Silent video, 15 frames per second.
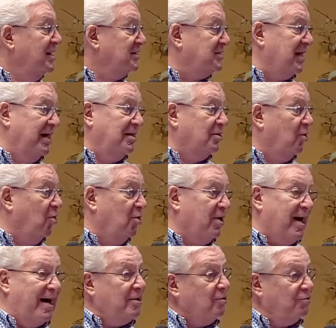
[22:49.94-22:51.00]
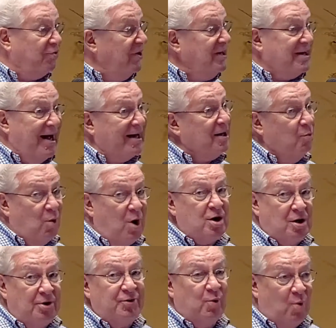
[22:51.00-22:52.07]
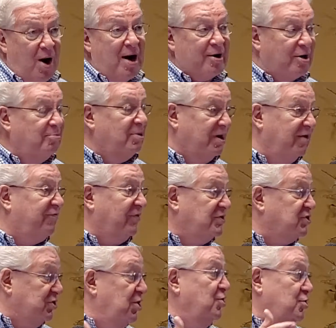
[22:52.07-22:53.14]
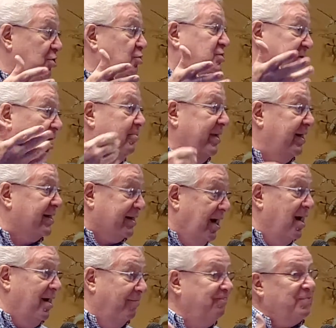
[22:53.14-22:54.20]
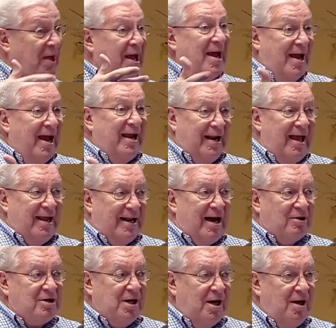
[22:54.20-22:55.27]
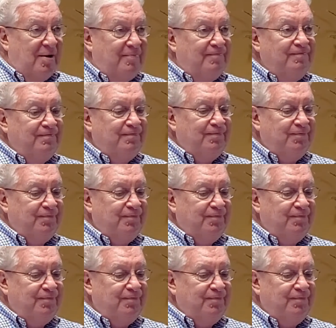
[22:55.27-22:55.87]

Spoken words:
saying, "Lord, I don't think I can walk on the water, but if it's you tell me to come, and I'll come."